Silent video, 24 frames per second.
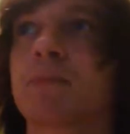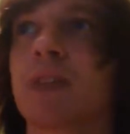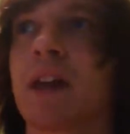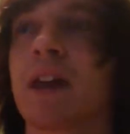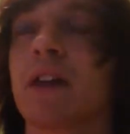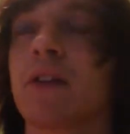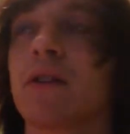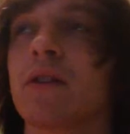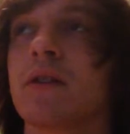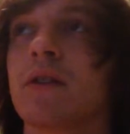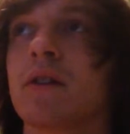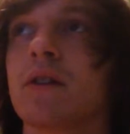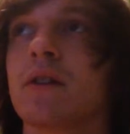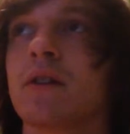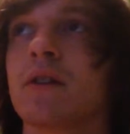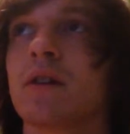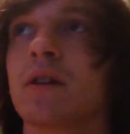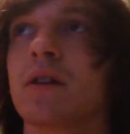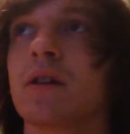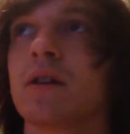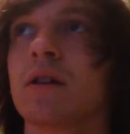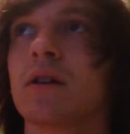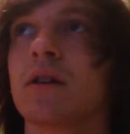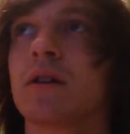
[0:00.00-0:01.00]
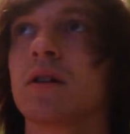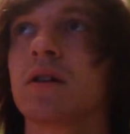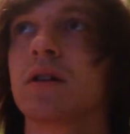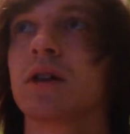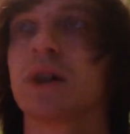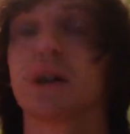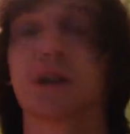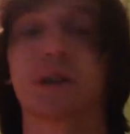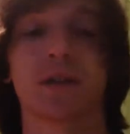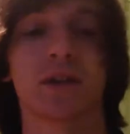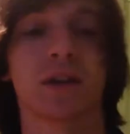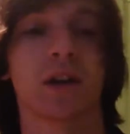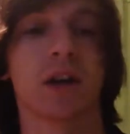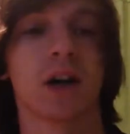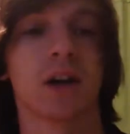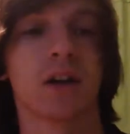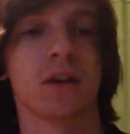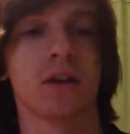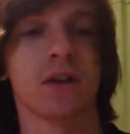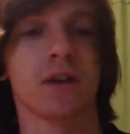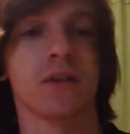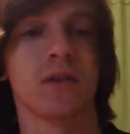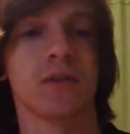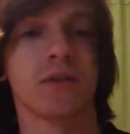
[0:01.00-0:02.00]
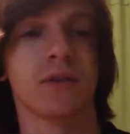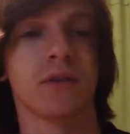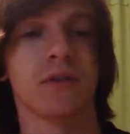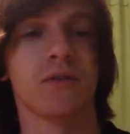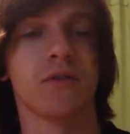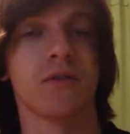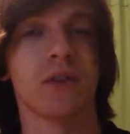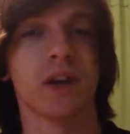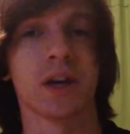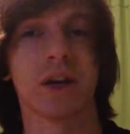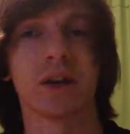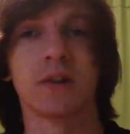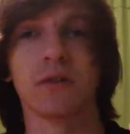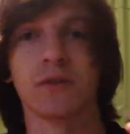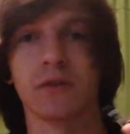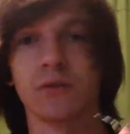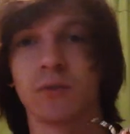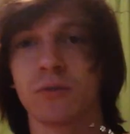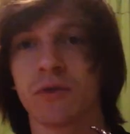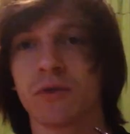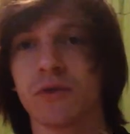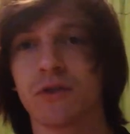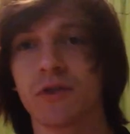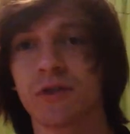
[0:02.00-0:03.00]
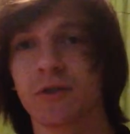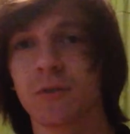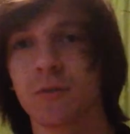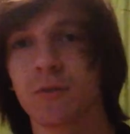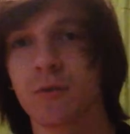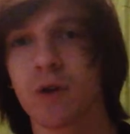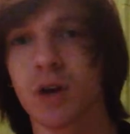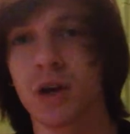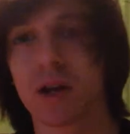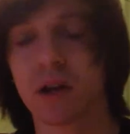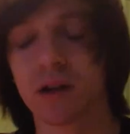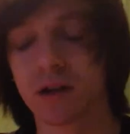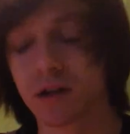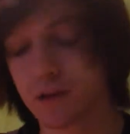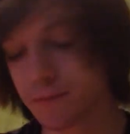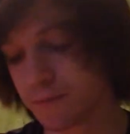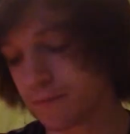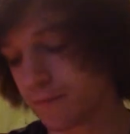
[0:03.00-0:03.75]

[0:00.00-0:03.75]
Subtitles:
And then I need to highlight the veins with some red.